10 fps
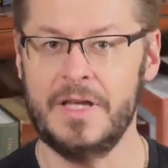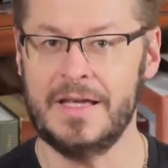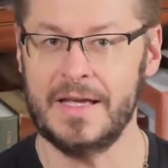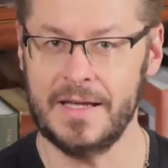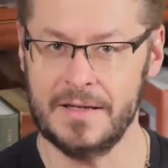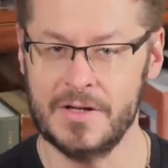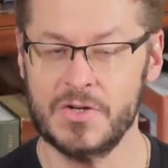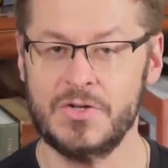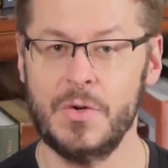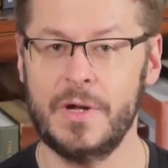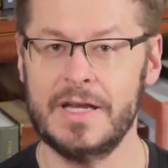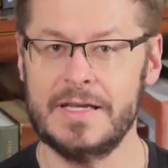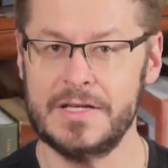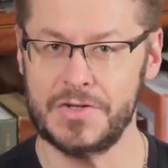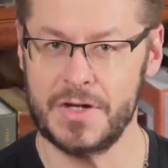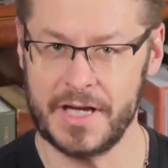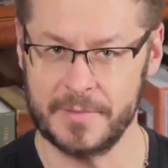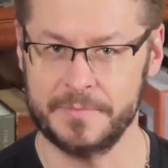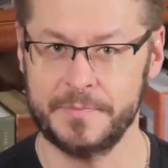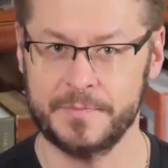begin to condition him.